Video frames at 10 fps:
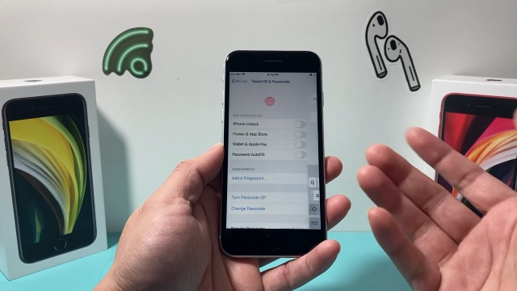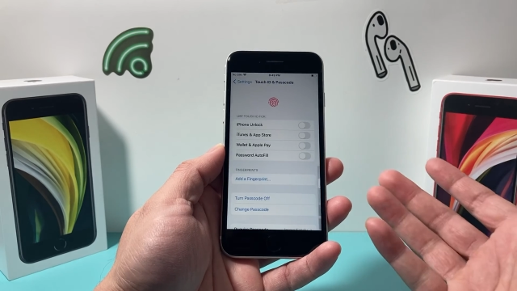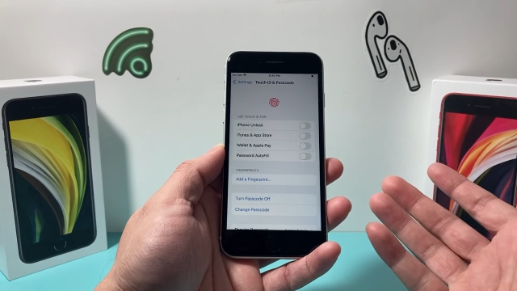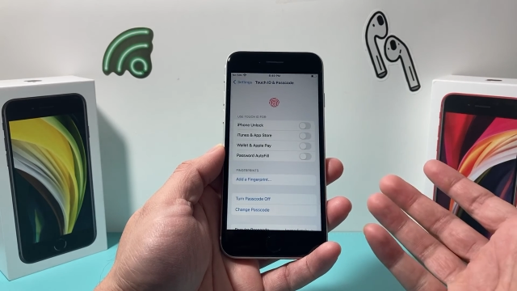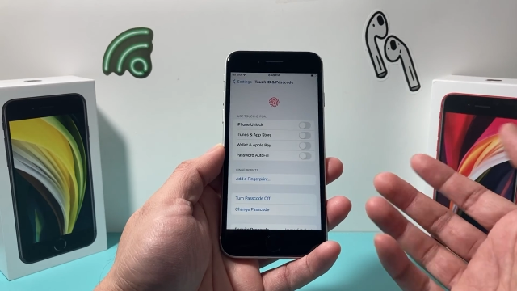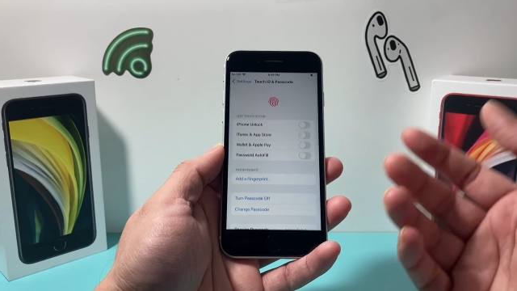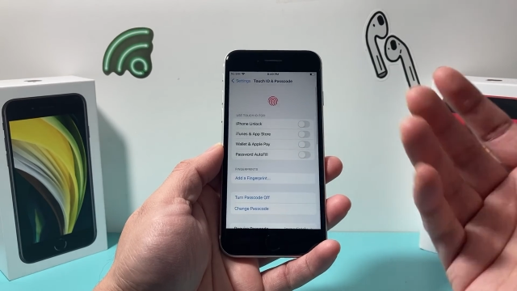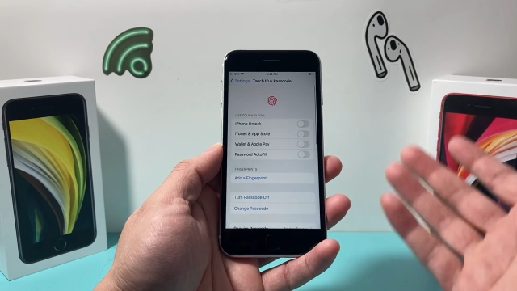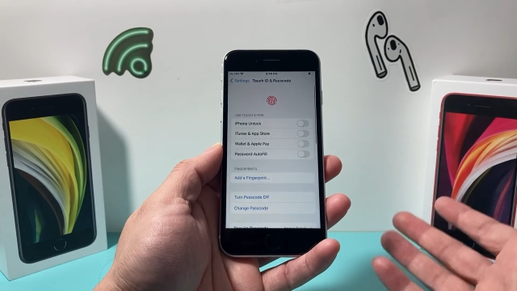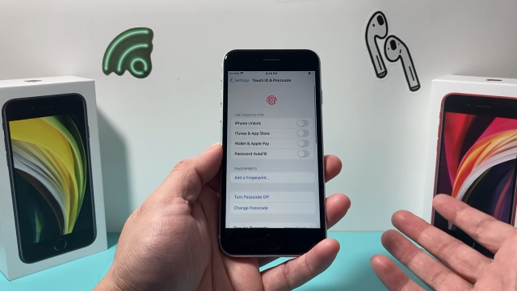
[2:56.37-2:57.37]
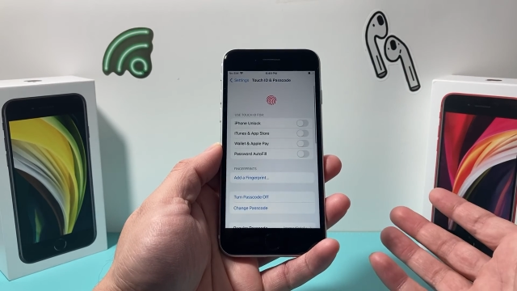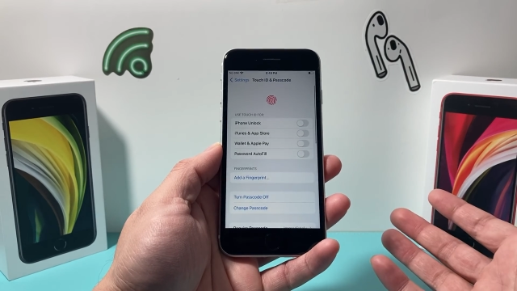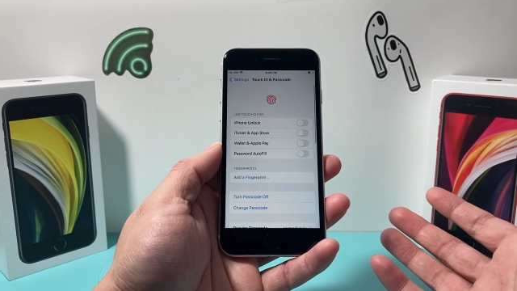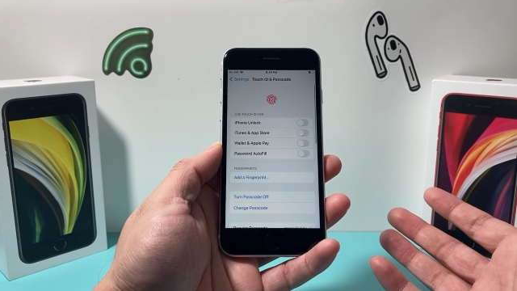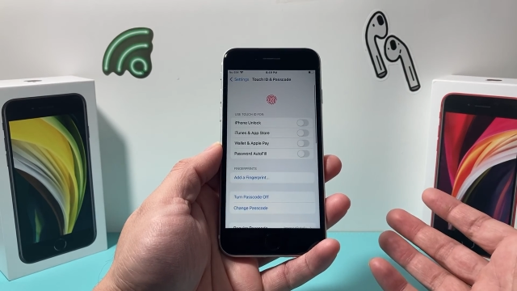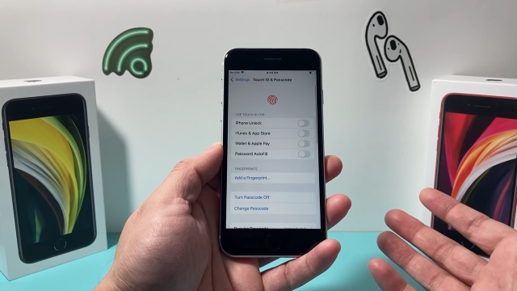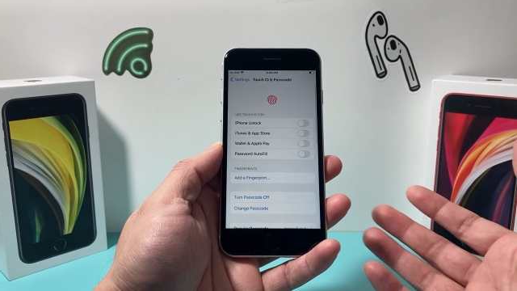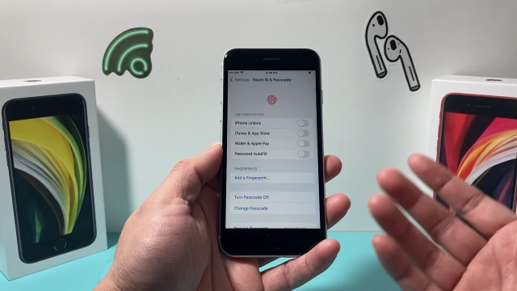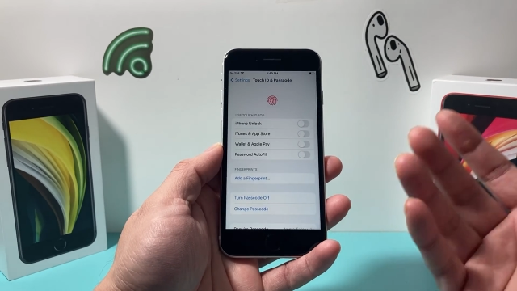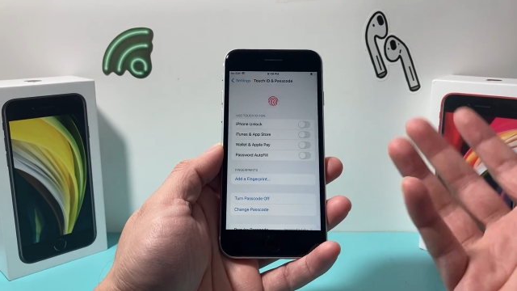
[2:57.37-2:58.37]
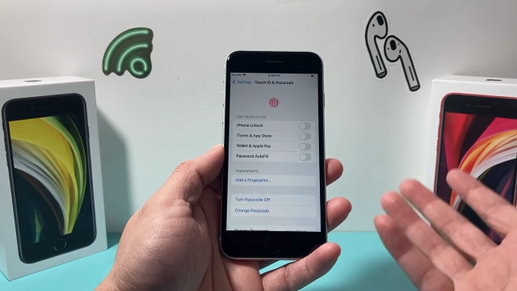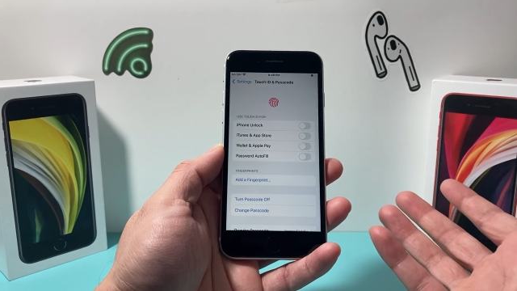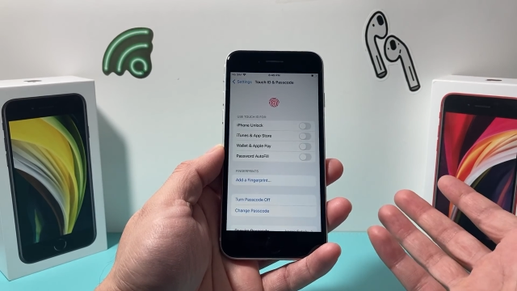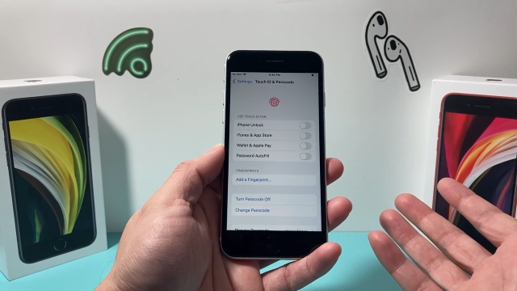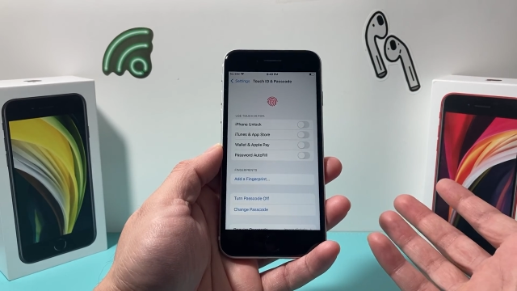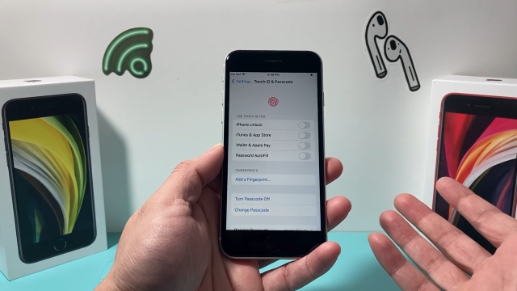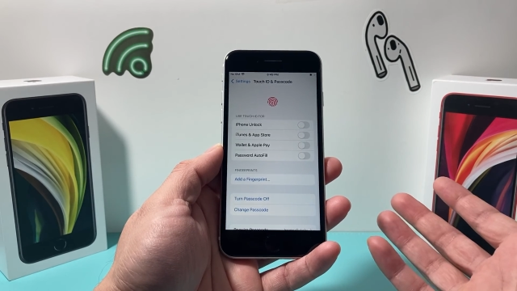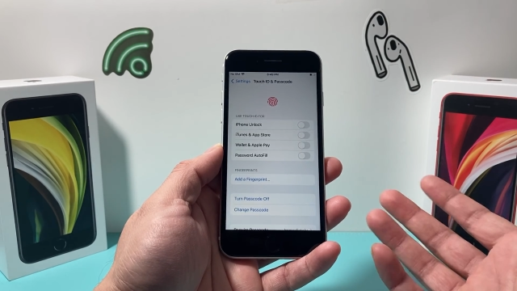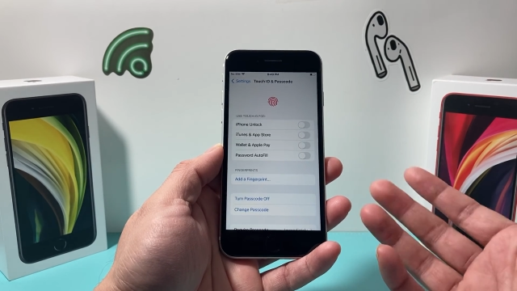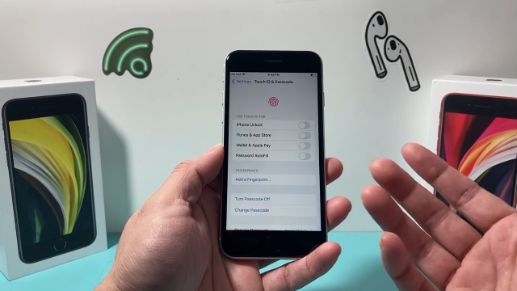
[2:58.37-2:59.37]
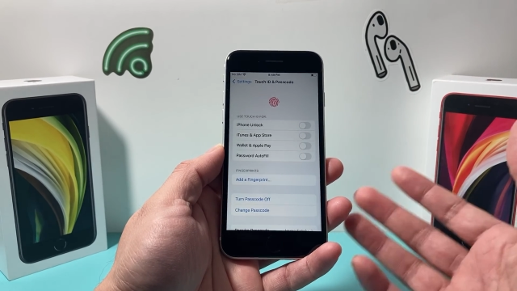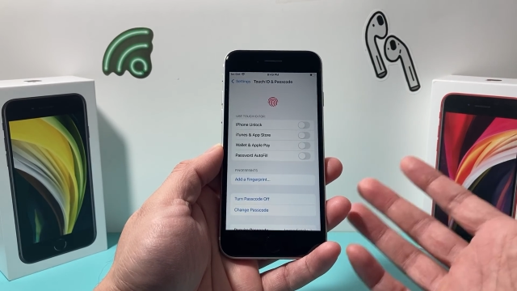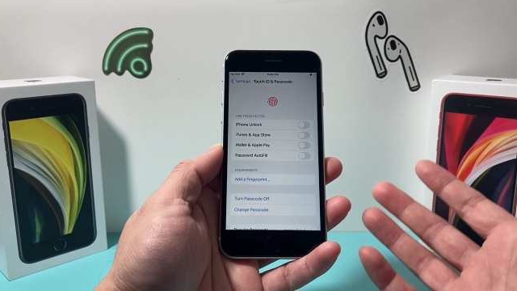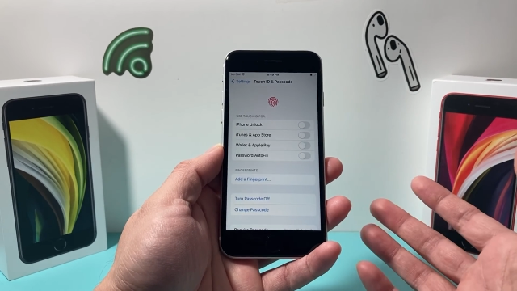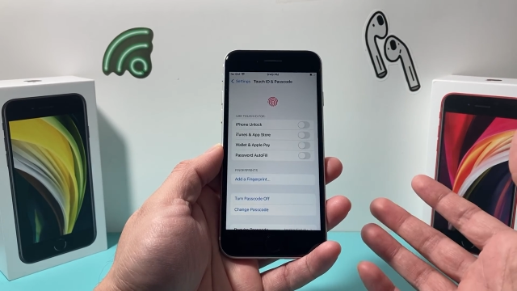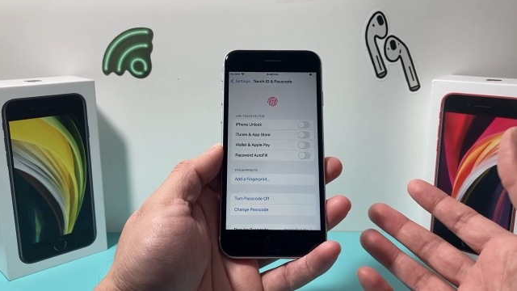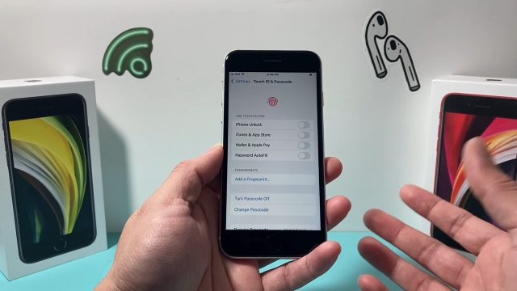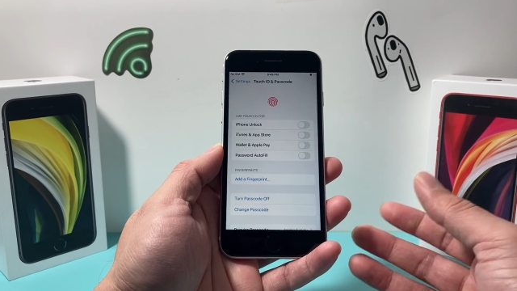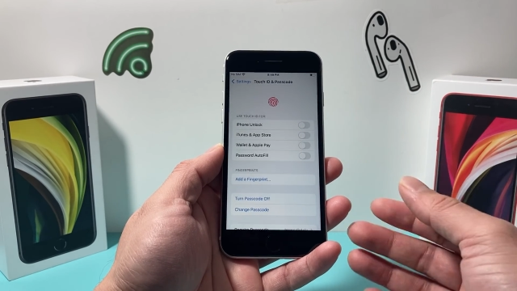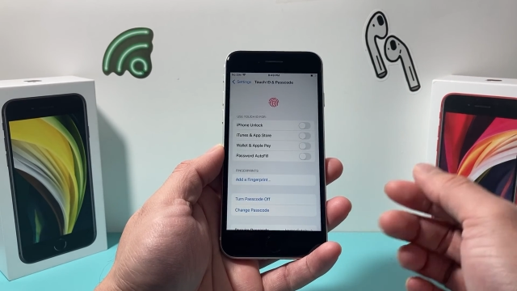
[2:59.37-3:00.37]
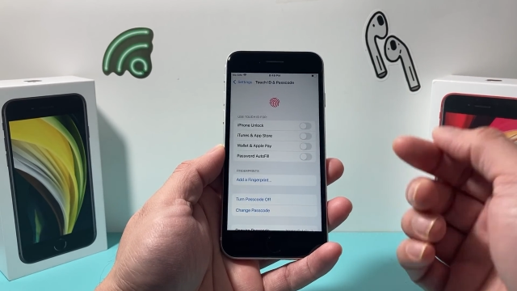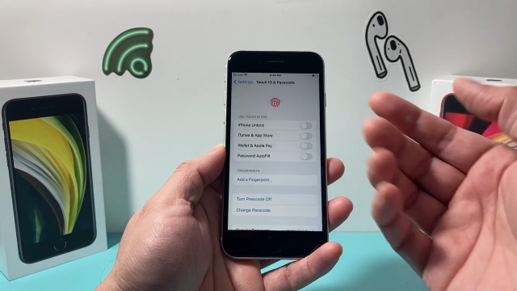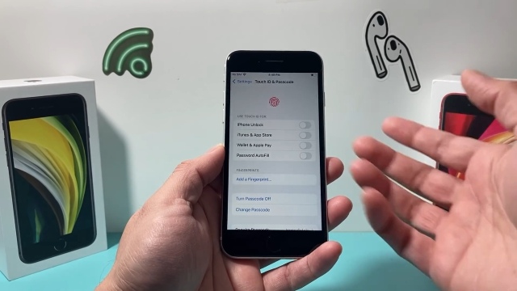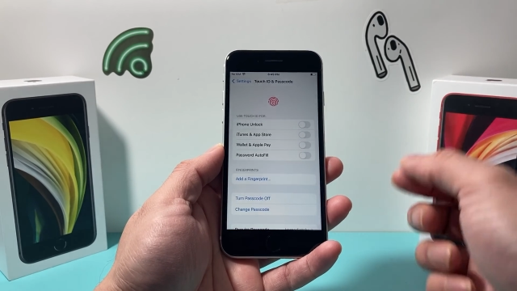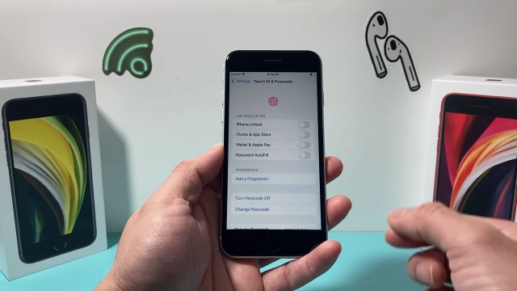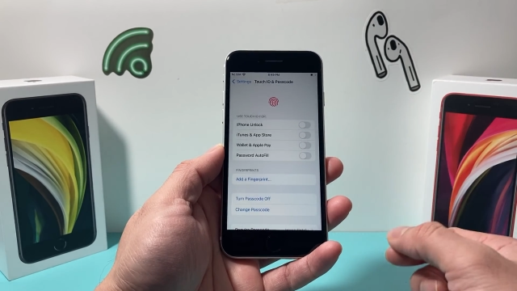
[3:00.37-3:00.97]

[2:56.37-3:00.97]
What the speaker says: Nobody's mouth can be seen.